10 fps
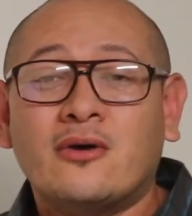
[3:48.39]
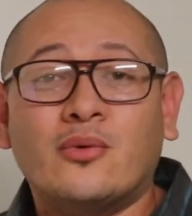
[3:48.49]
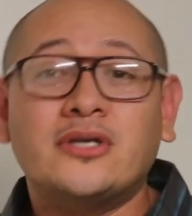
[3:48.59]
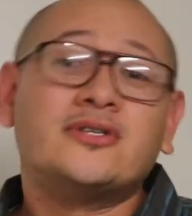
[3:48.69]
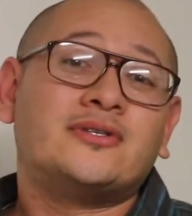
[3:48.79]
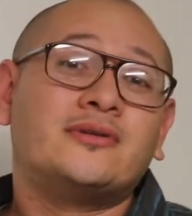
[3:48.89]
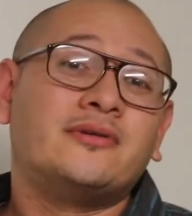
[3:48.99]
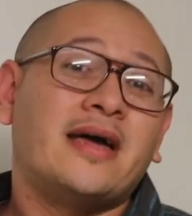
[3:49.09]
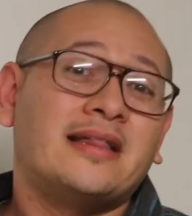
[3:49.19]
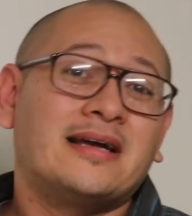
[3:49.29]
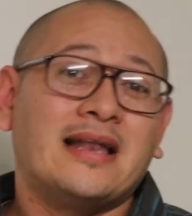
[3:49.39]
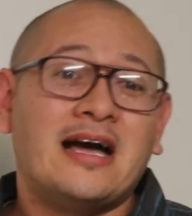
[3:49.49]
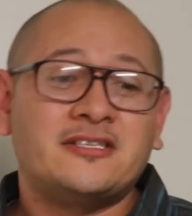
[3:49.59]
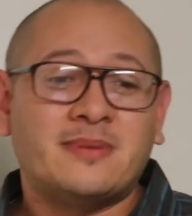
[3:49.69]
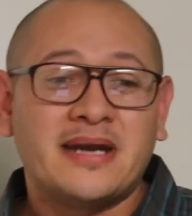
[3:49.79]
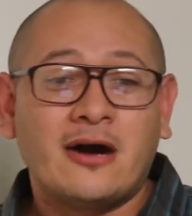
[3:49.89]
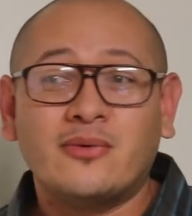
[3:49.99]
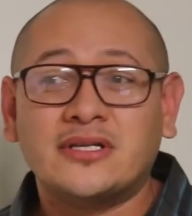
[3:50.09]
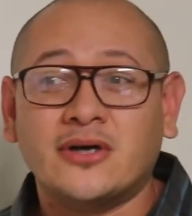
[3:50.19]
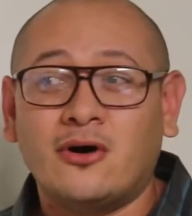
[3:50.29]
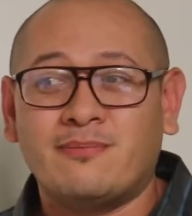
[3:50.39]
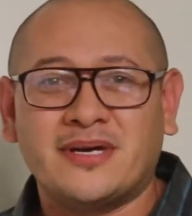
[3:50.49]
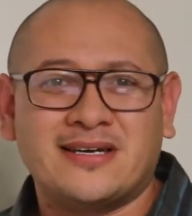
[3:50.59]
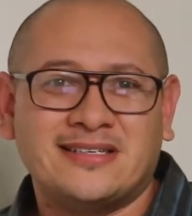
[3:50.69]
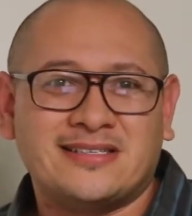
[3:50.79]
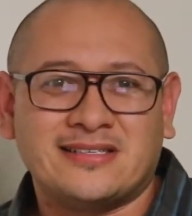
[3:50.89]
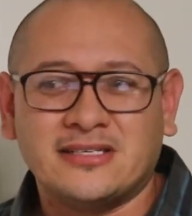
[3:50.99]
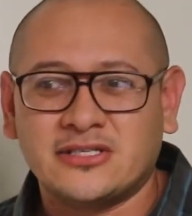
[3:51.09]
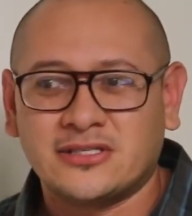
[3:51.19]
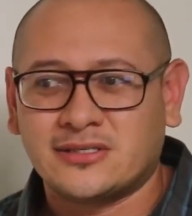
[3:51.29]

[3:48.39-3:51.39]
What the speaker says: We used to do that in class, but now we don't, because it